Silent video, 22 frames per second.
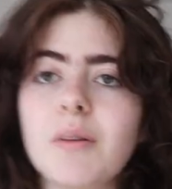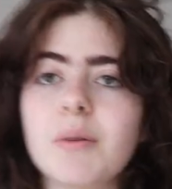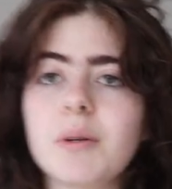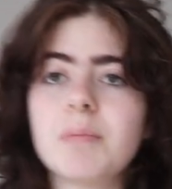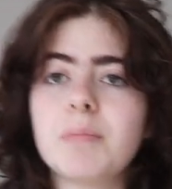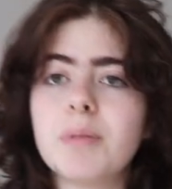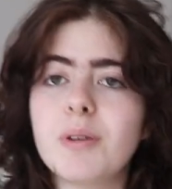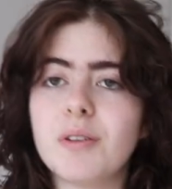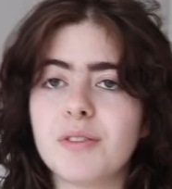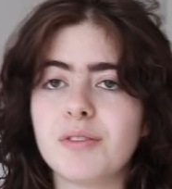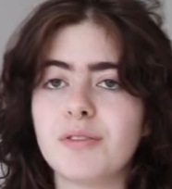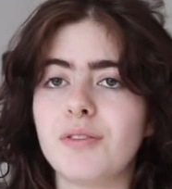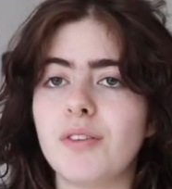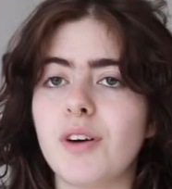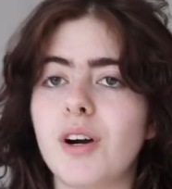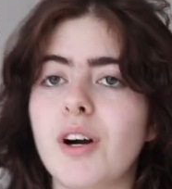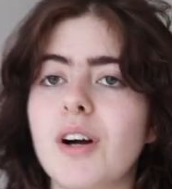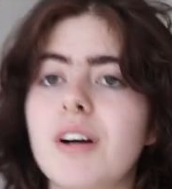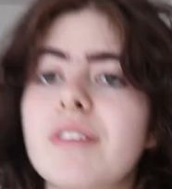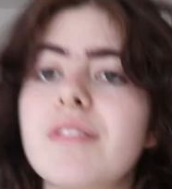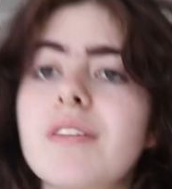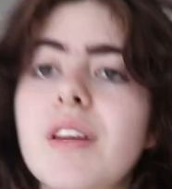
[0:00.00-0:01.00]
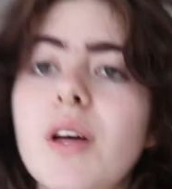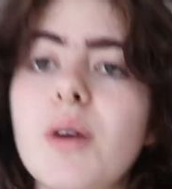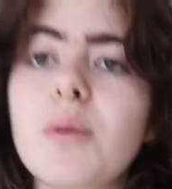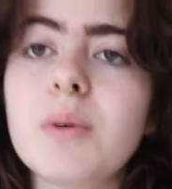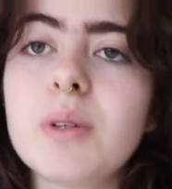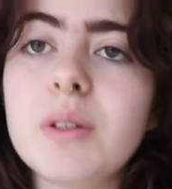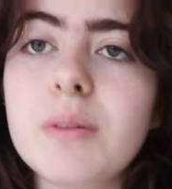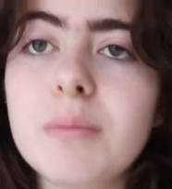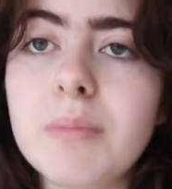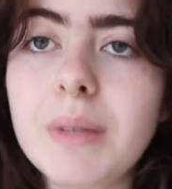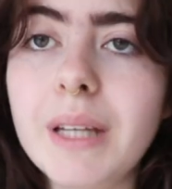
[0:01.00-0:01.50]
I would prefer if there
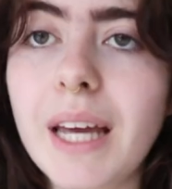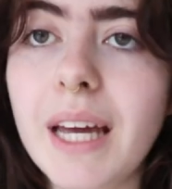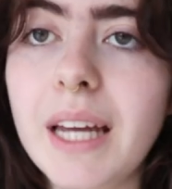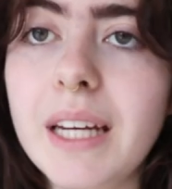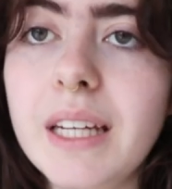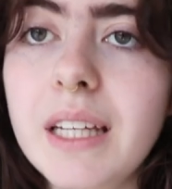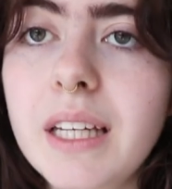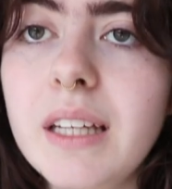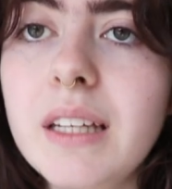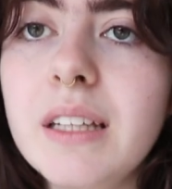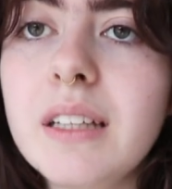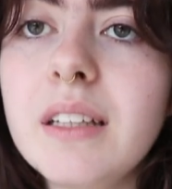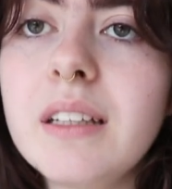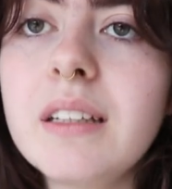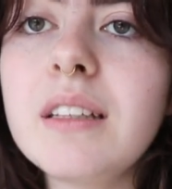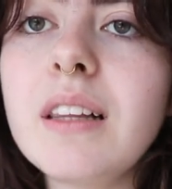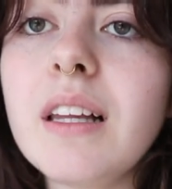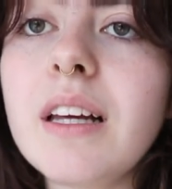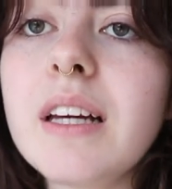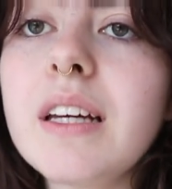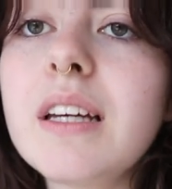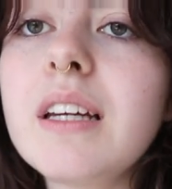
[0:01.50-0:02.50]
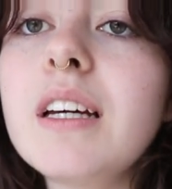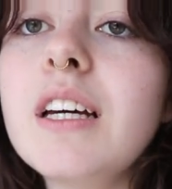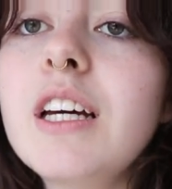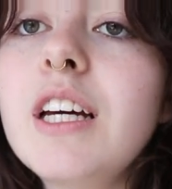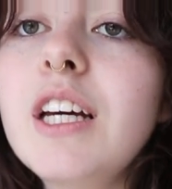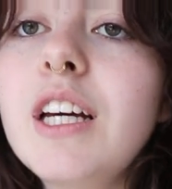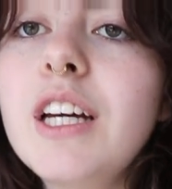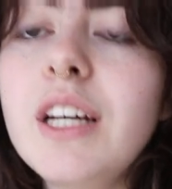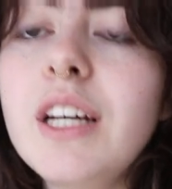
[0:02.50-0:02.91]
wouldn't be any like,